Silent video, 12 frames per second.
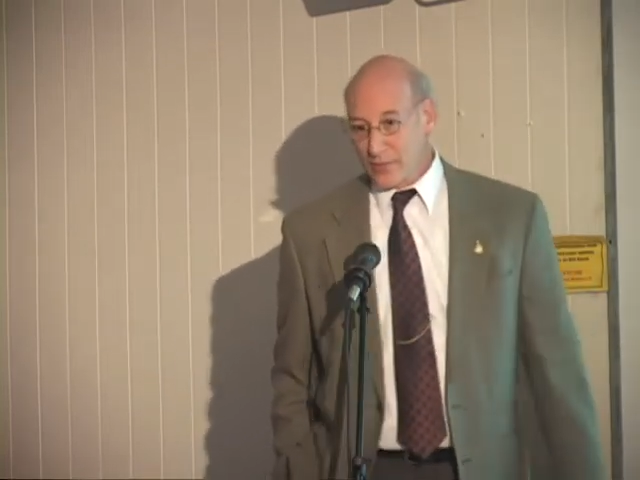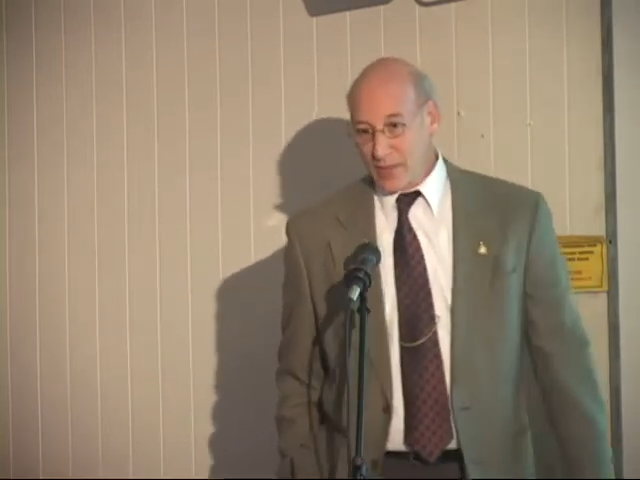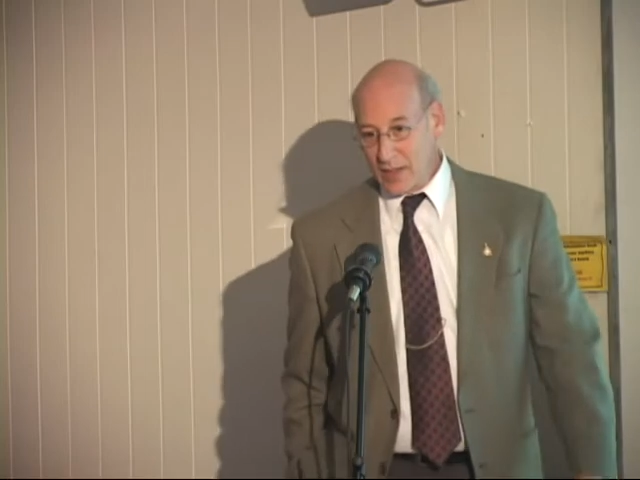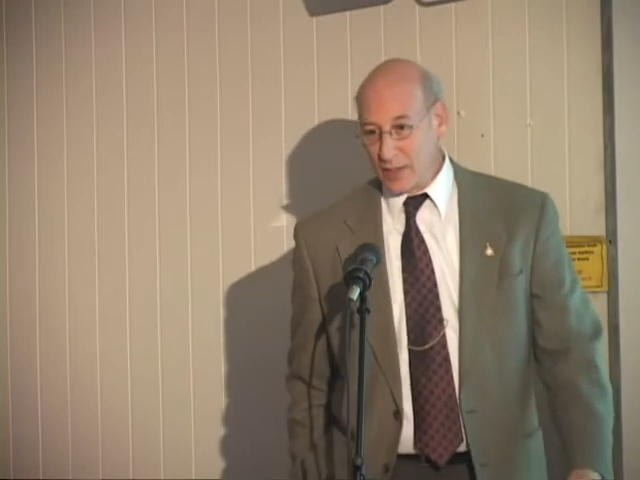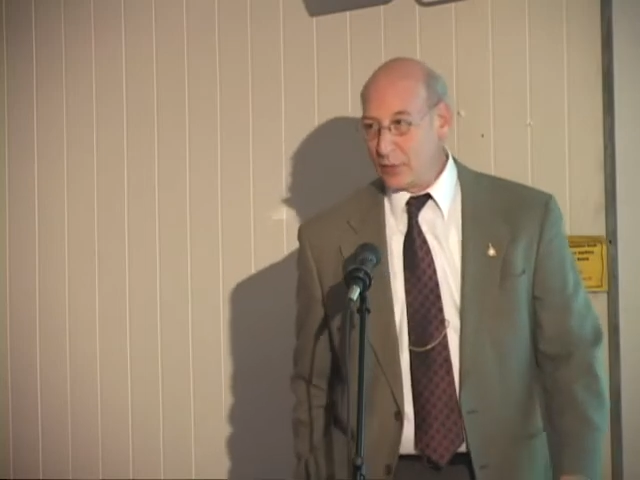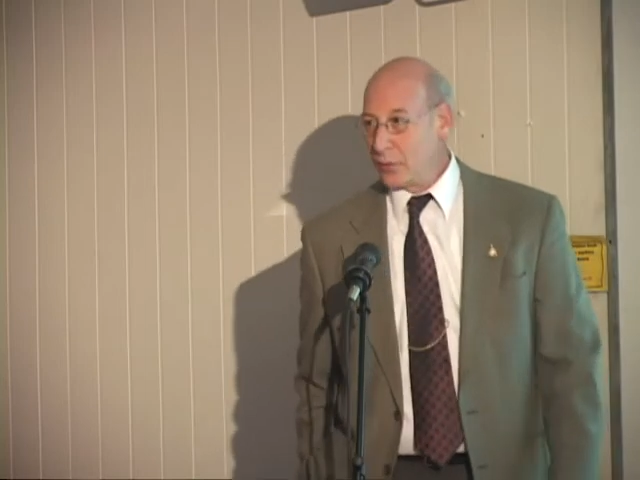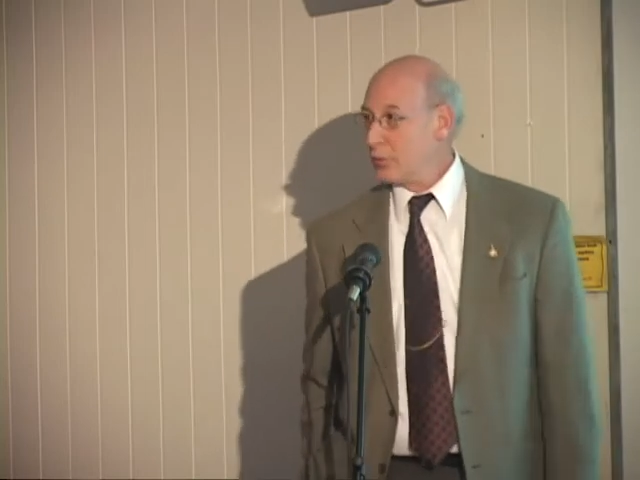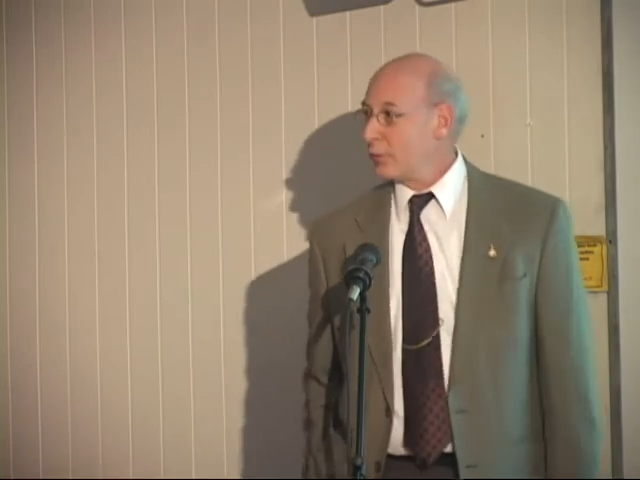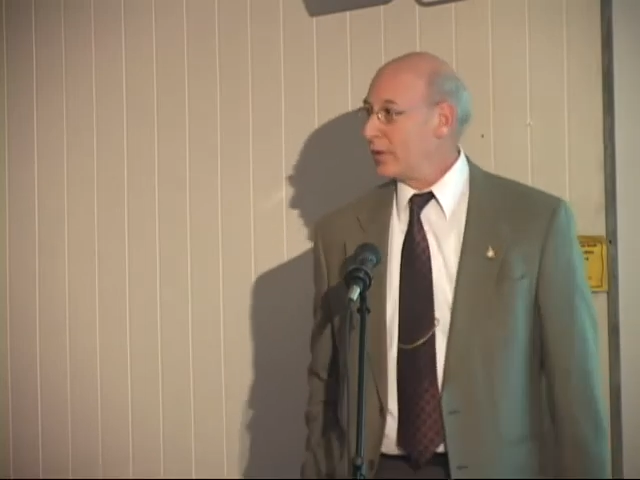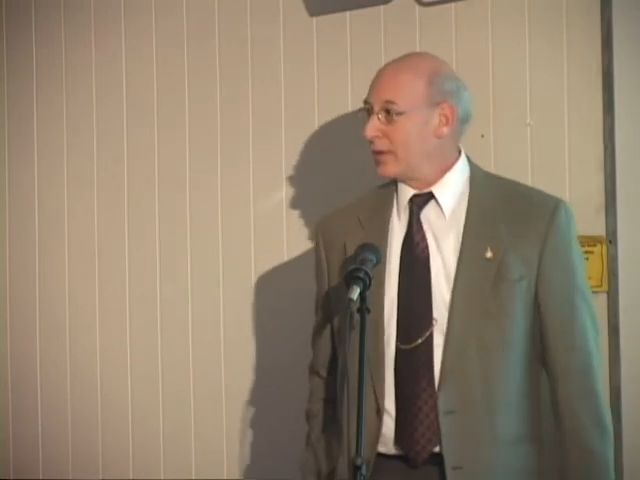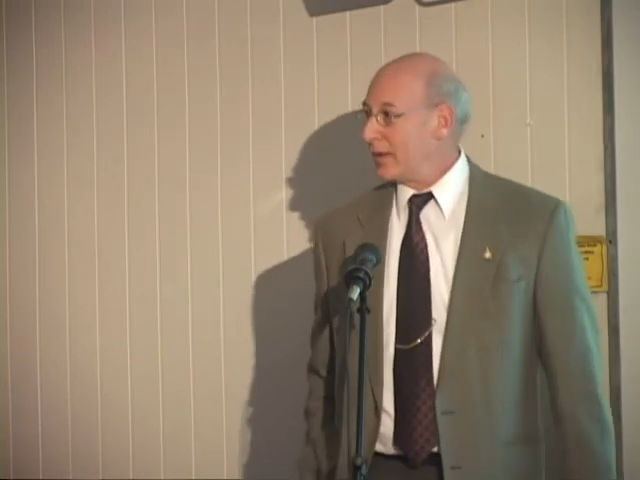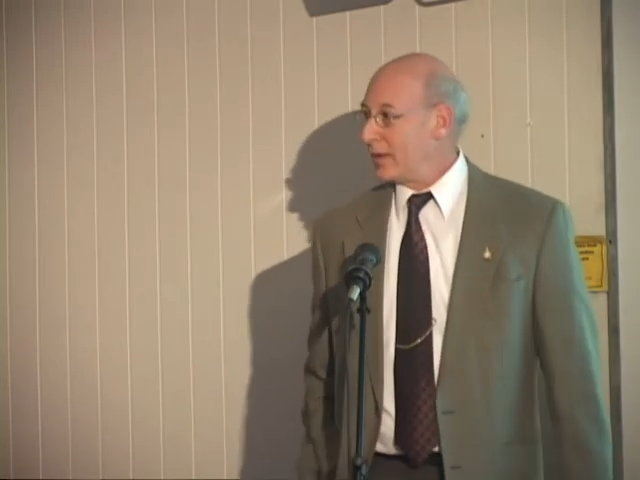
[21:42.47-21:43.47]
do
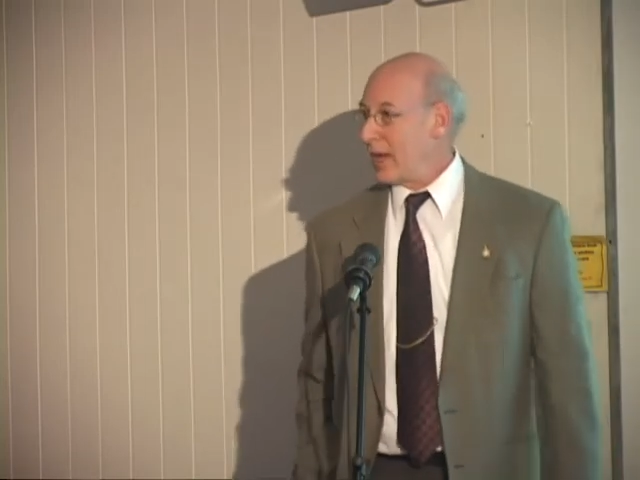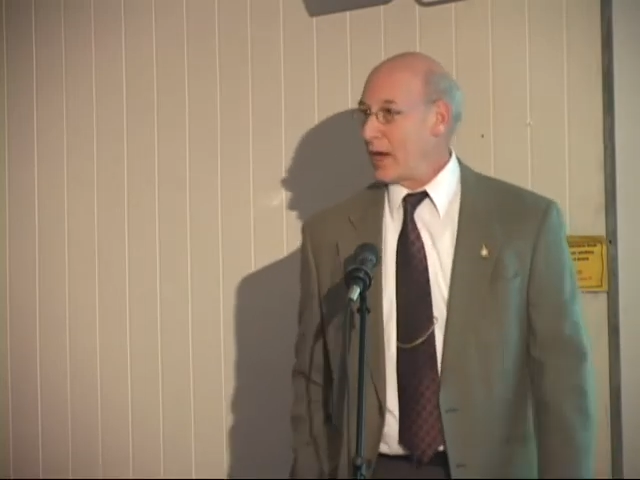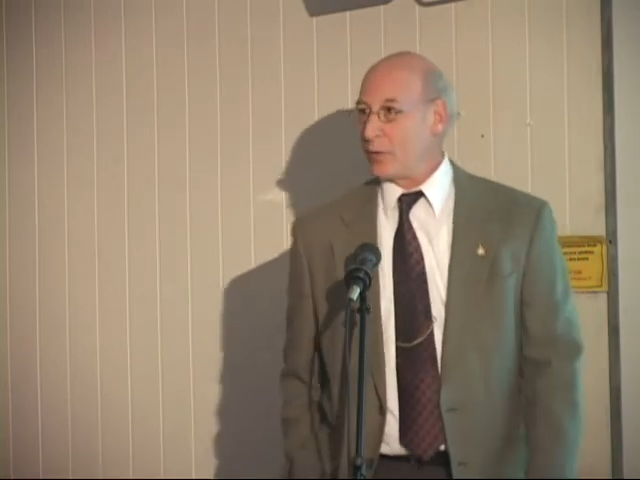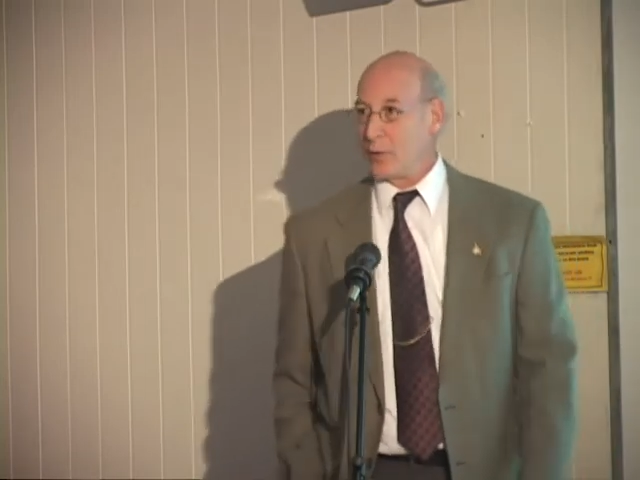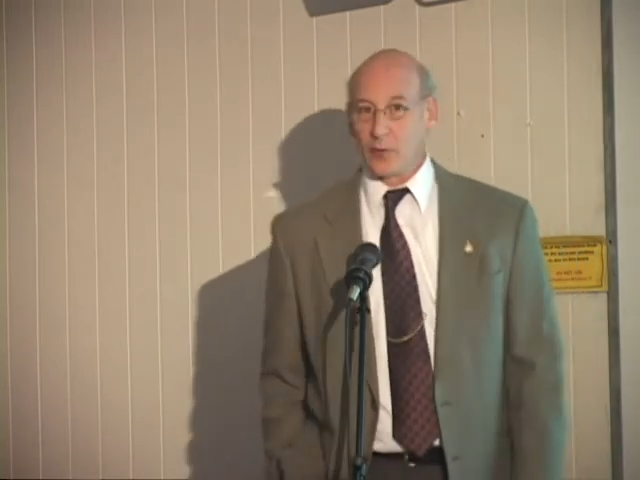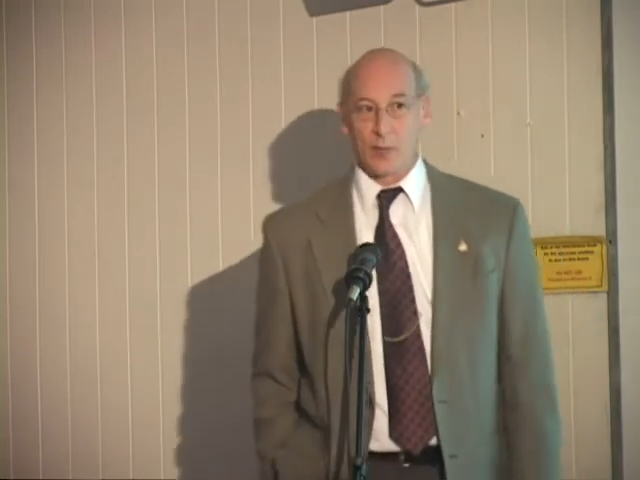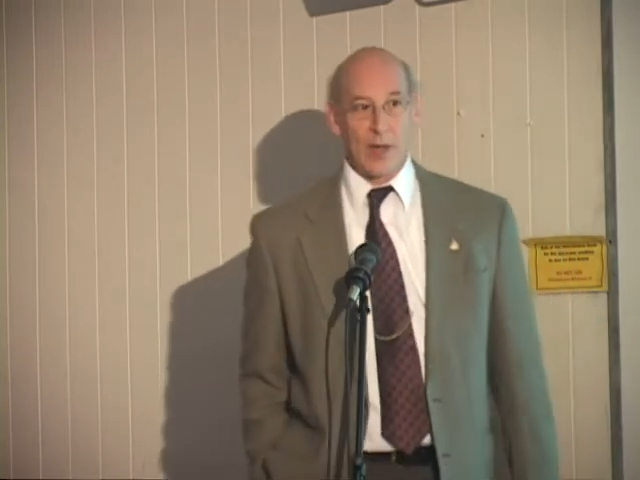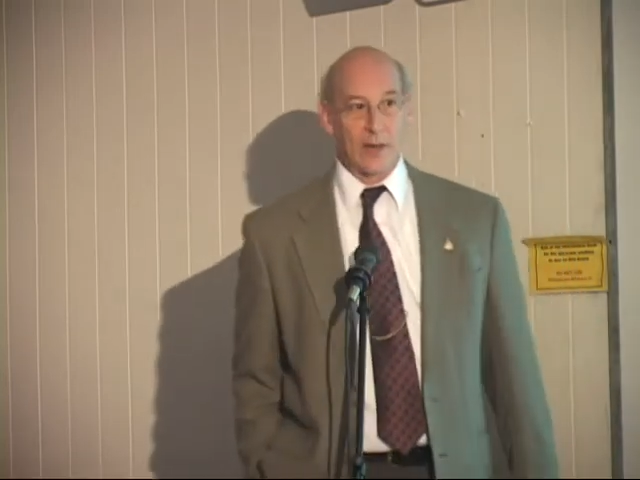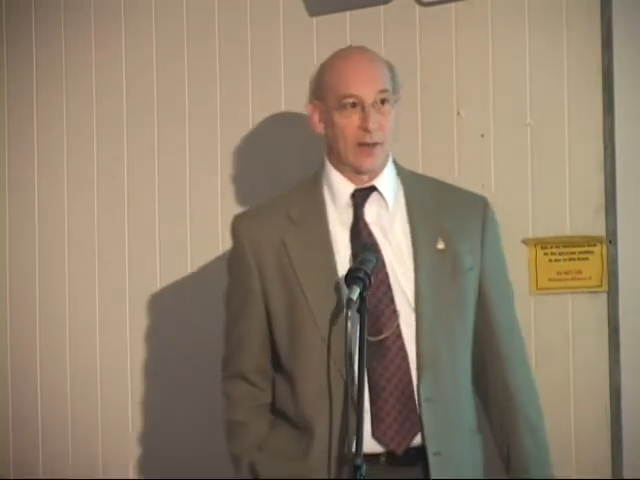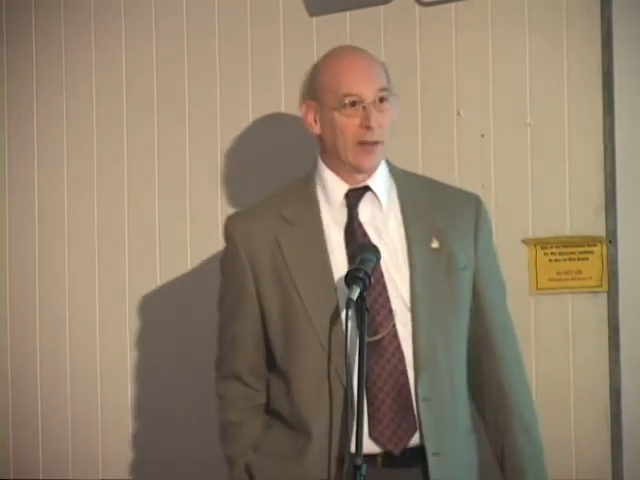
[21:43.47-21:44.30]
in that respect.